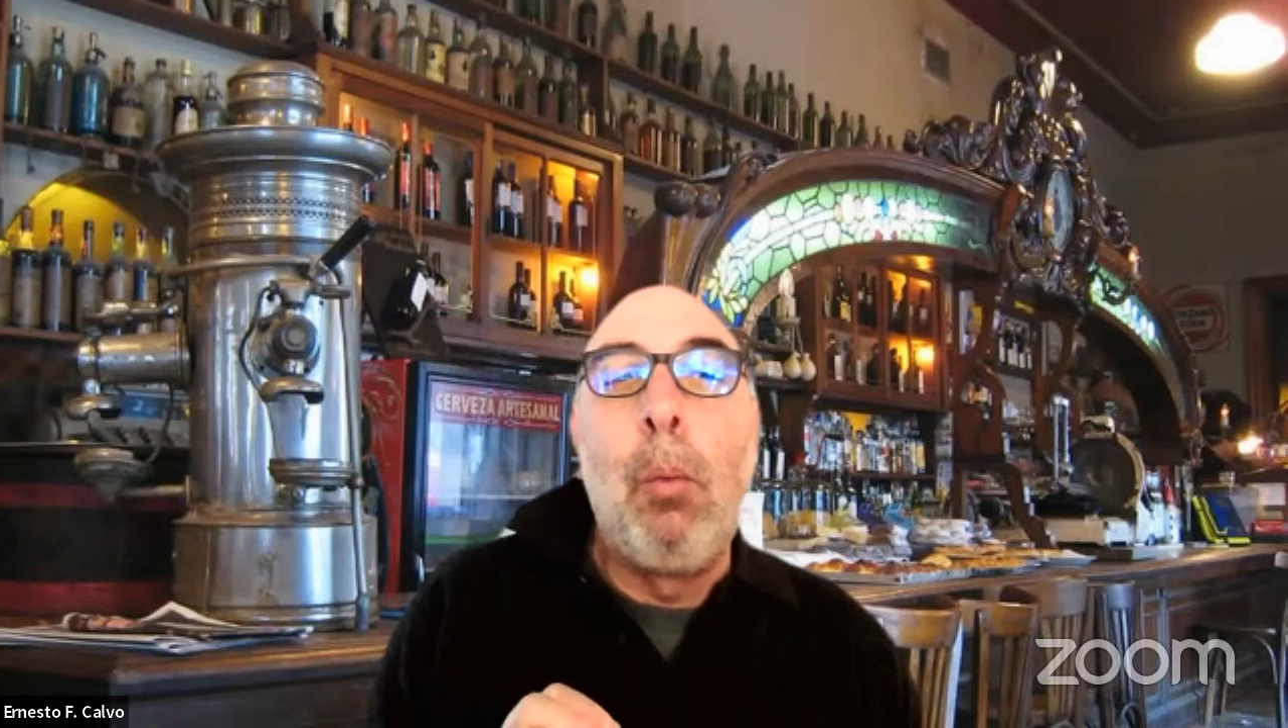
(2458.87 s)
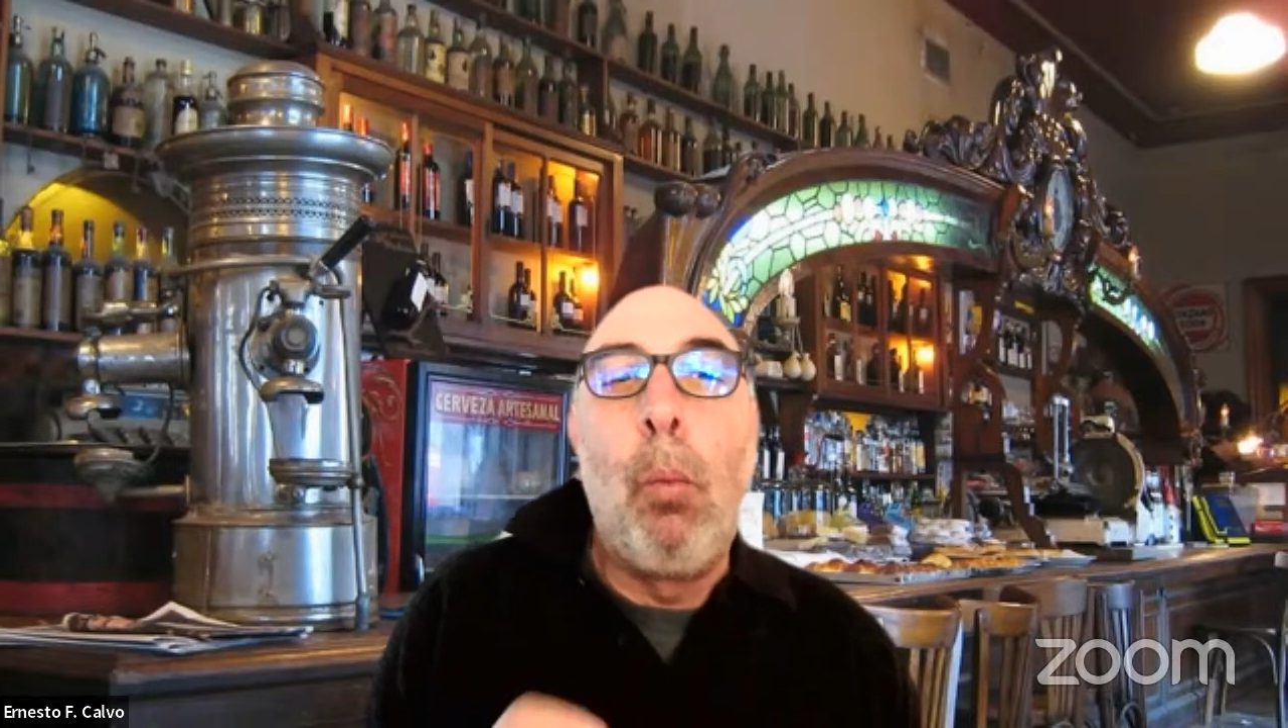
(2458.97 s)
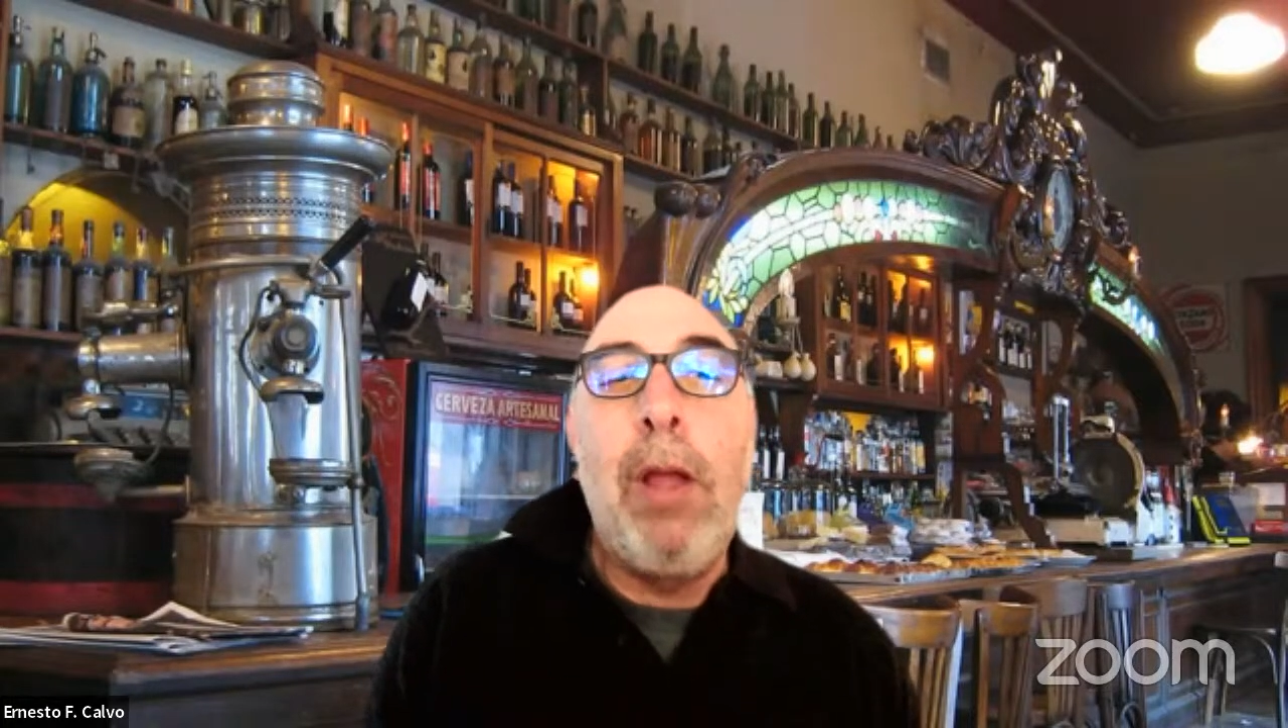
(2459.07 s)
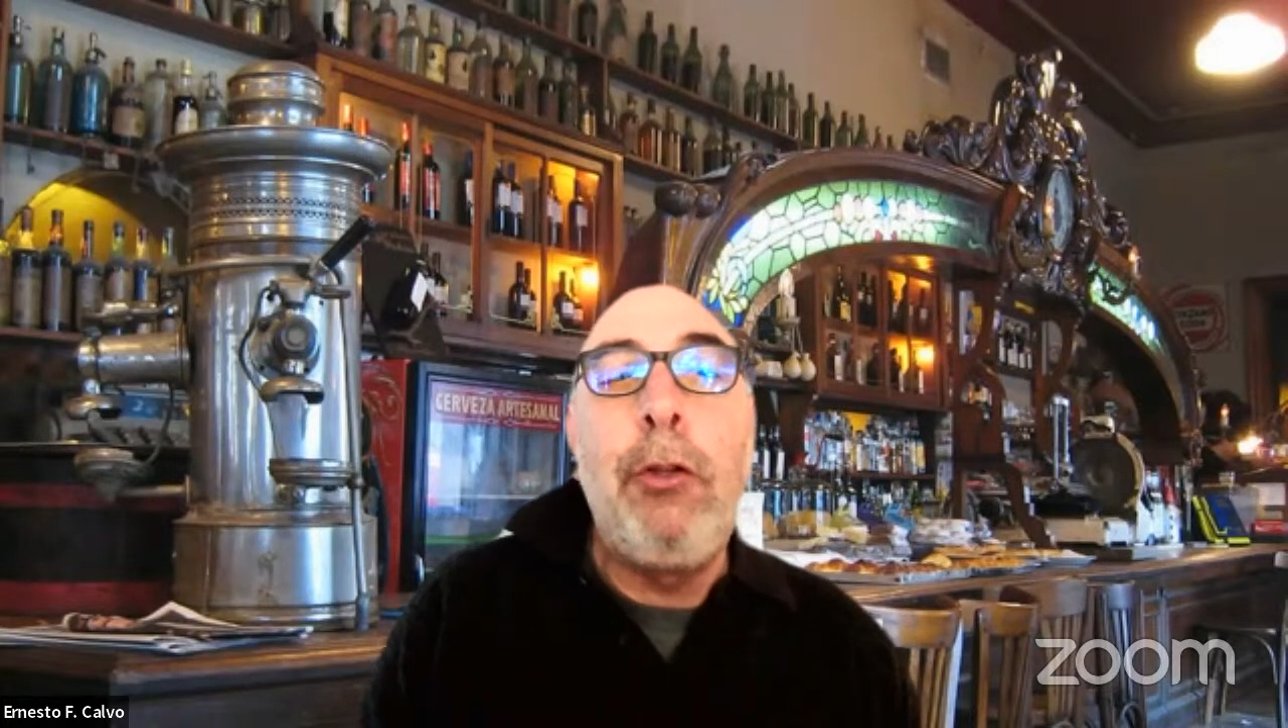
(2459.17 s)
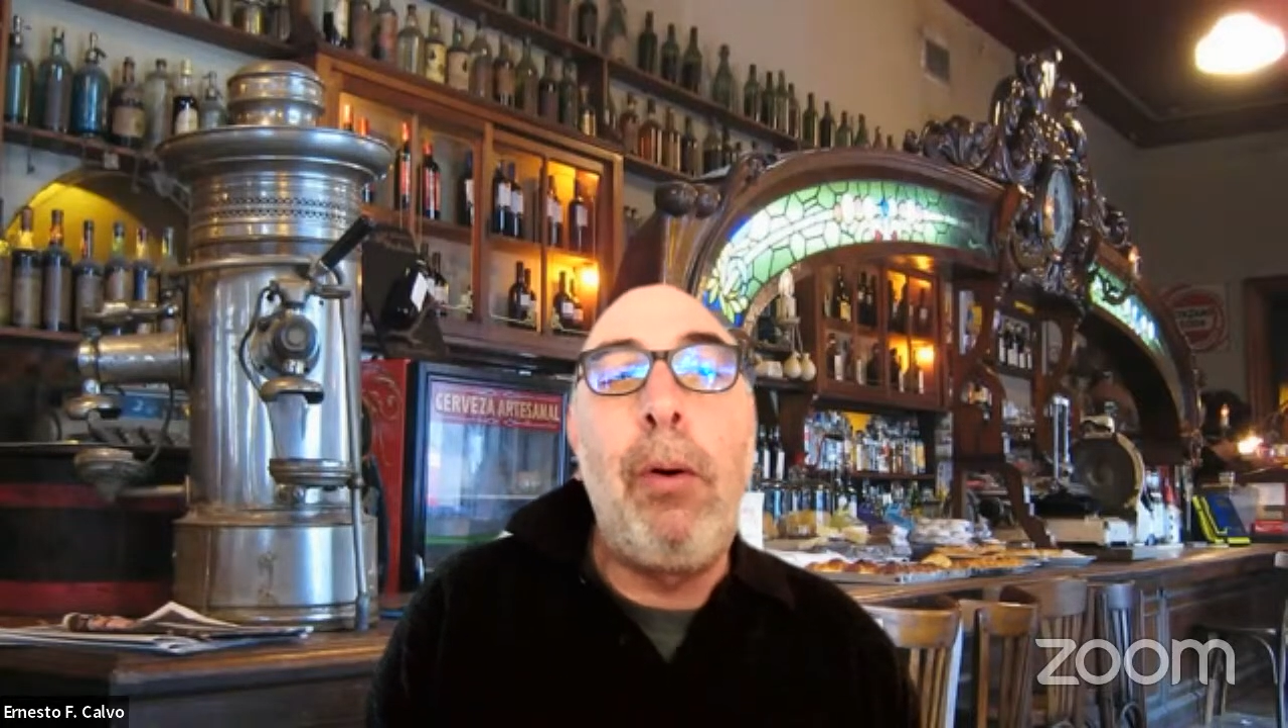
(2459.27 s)

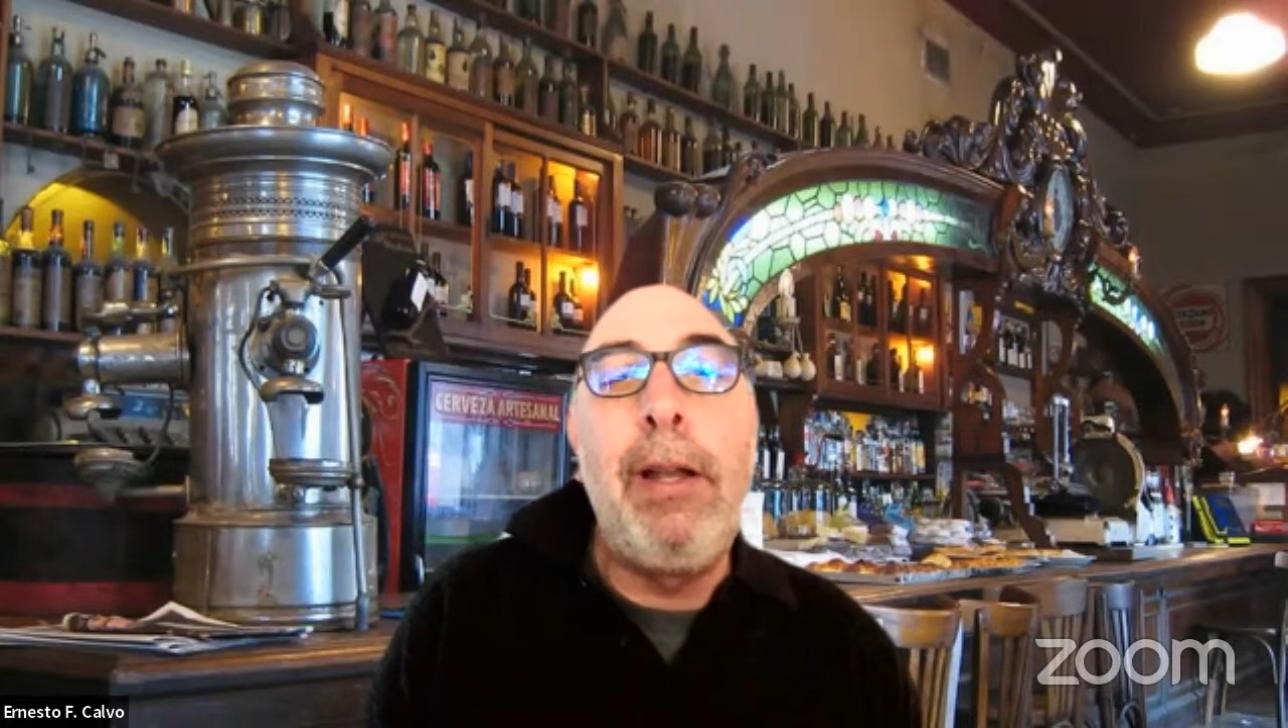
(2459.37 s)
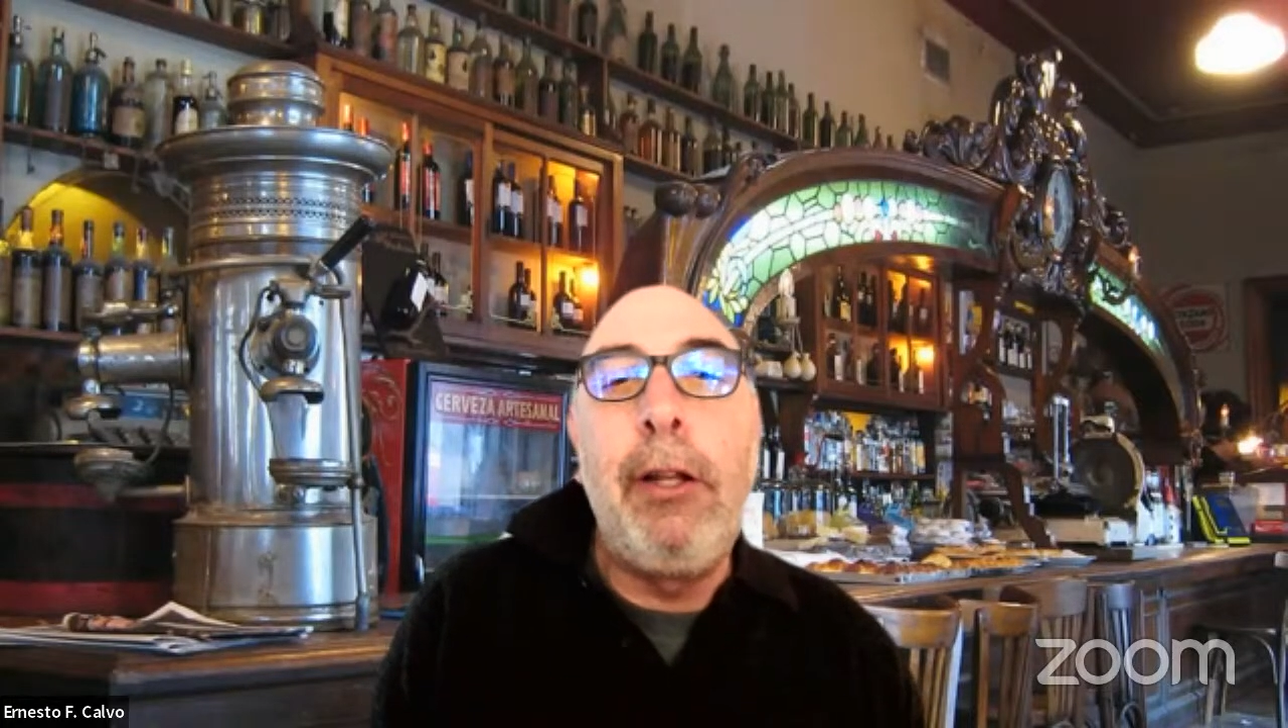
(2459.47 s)
when you're on the